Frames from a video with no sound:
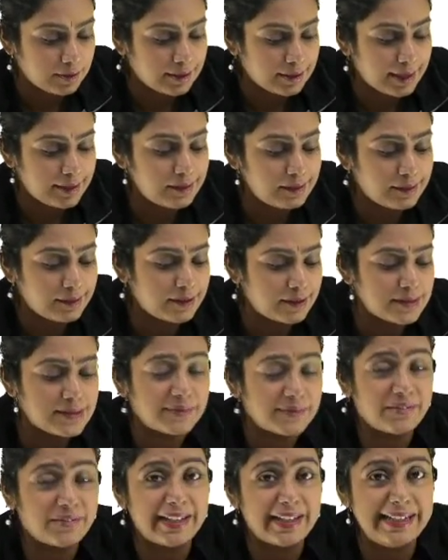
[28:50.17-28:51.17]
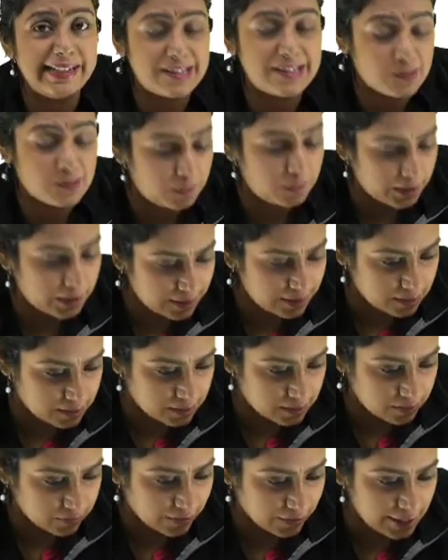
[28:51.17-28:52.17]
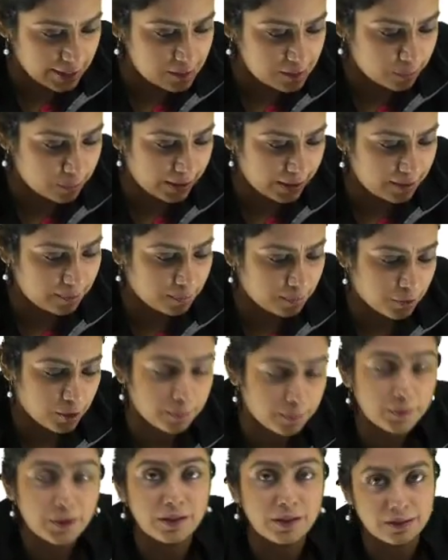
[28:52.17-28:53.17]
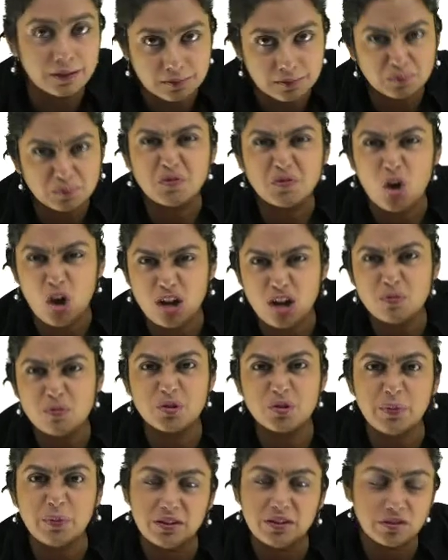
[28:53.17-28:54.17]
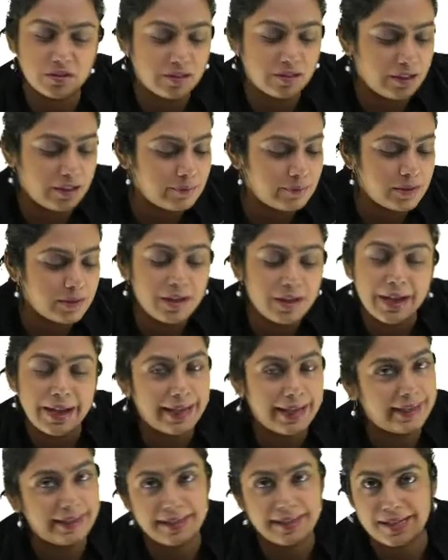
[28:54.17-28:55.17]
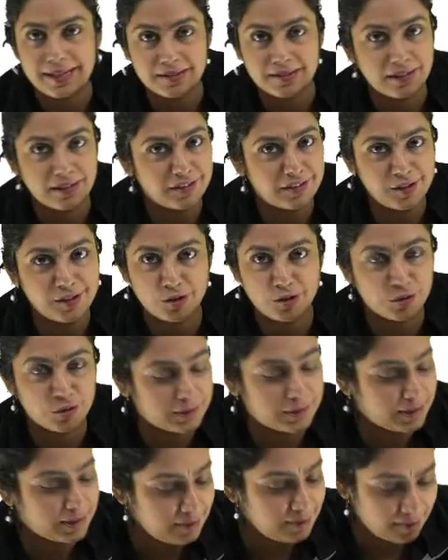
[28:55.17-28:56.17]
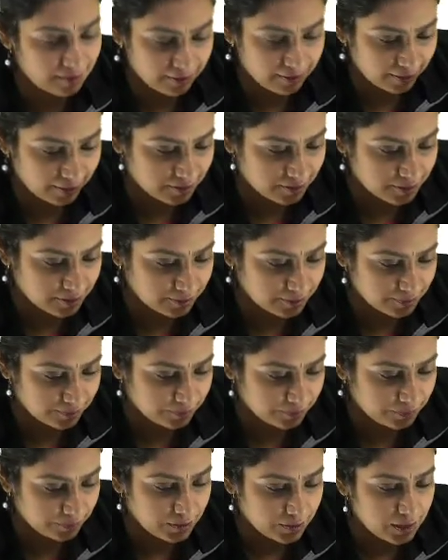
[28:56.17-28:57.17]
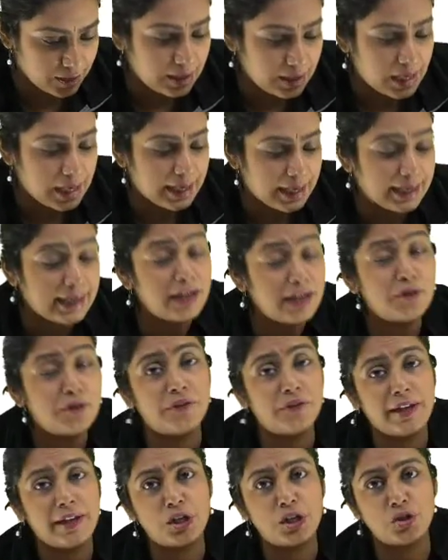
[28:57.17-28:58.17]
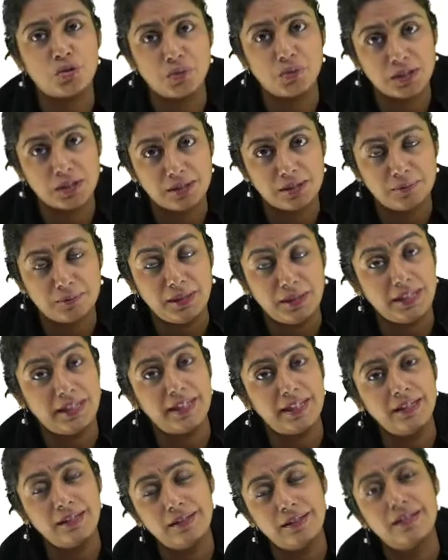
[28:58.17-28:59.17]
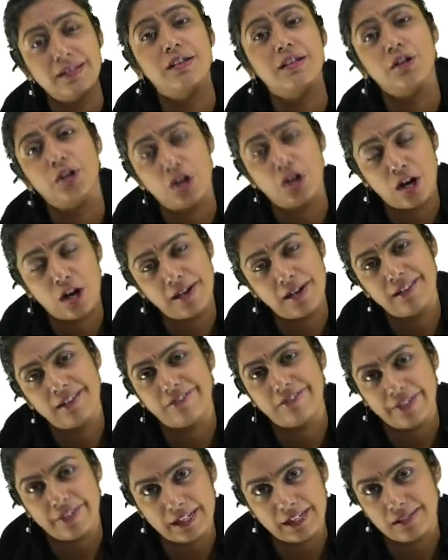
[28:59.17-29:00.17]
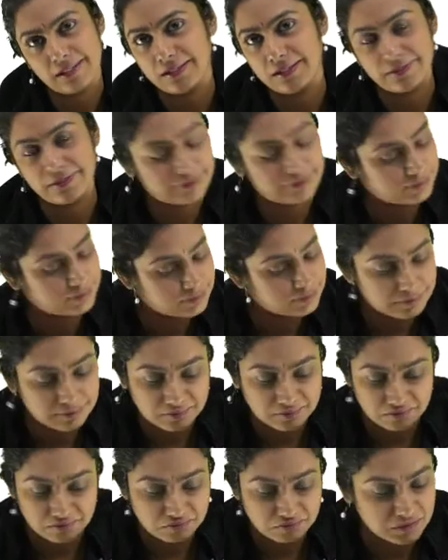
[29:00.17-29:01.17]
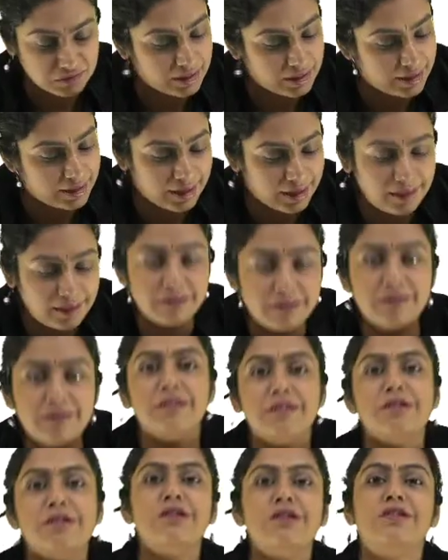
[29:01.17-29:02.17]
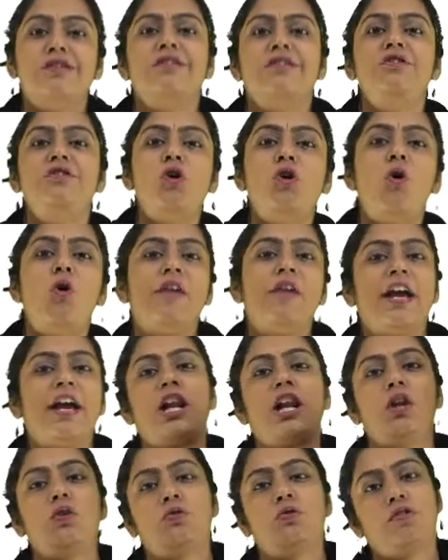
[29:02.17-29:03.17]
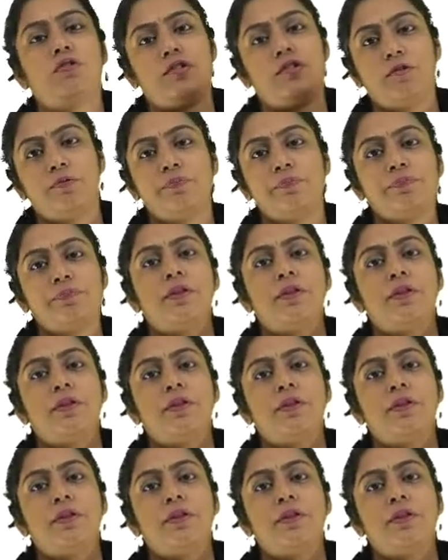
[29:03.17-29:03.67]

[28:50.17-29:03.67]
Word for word: Then there is widespread. Widespread, popular almost mean the same and it has nothing to do with incorrect. Ineffectual meaning not effective. Again, nowhere close.